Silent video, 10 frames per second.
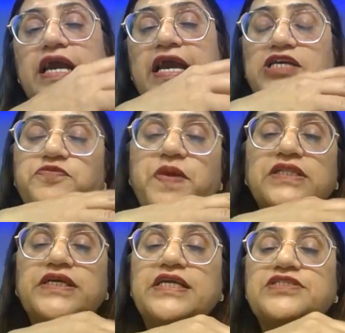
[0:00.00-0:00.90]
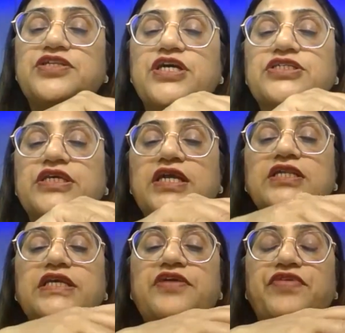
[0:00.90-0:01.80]
as per the instruction
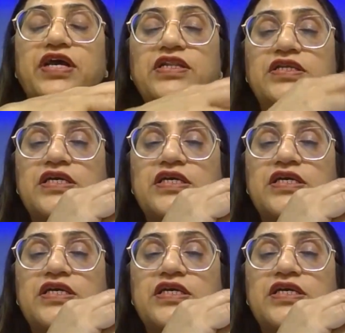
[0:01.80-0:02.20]
given,